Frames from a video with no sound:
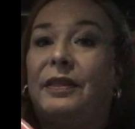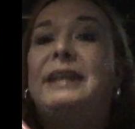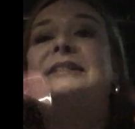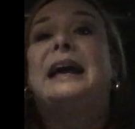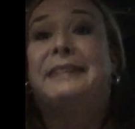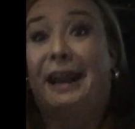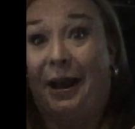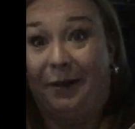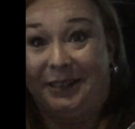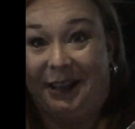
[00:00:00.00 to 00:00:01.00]
things like that
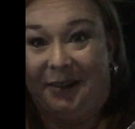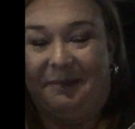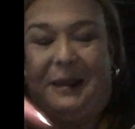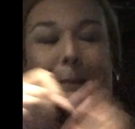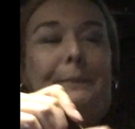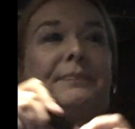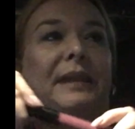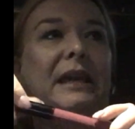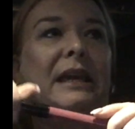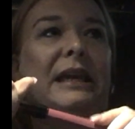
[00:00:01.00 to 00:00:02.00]
always helped me.
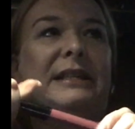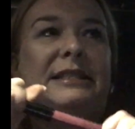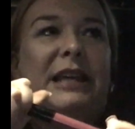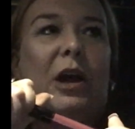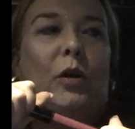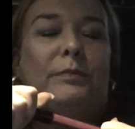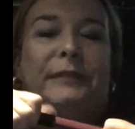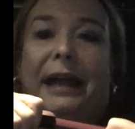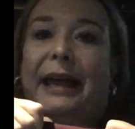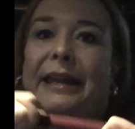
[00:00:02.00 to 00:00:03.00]
And so
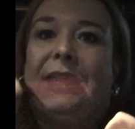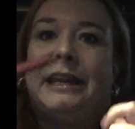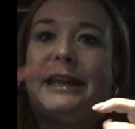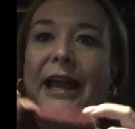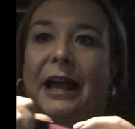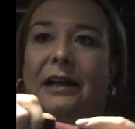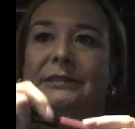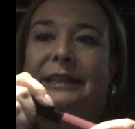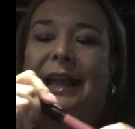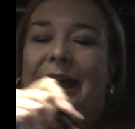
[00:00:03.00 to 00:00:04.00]
I need y'all
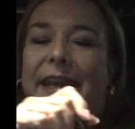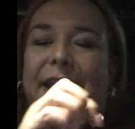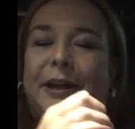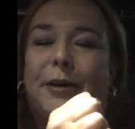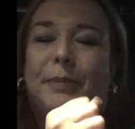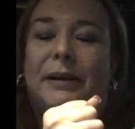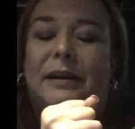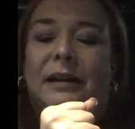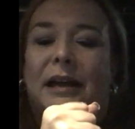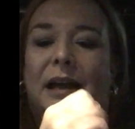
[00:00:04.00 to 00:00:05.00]
to kind of help
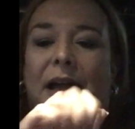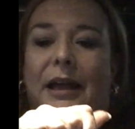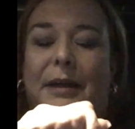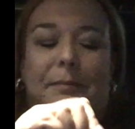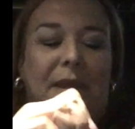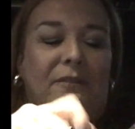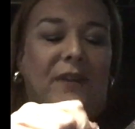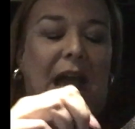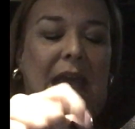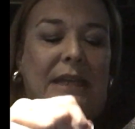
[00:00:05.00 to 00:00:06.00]
me
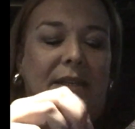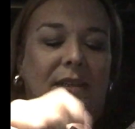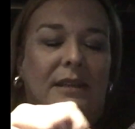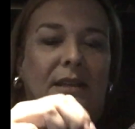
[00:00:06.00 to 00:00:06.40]
find